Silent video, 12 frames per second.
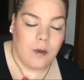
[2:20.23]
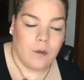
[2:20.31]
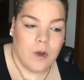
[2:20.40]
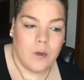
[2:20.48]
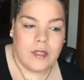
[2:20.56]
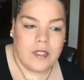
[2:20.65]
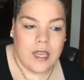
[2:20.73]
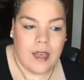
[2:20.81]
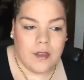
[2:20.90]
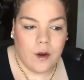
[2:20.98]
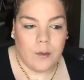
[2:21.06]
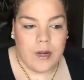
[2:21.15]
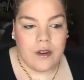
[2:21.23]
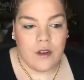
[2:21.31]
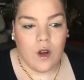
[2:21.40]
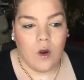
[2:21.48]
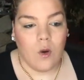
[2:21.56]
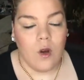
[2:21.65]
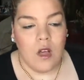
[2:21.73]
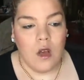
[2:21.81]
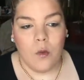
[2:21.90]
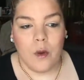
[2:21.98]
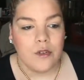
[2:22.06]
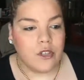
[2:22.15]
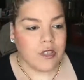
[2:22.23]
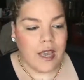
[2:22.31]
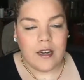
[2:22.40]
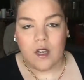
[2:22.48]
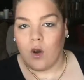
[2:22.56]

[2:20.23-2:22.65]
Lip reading: we went together. We didn't know. We were just kind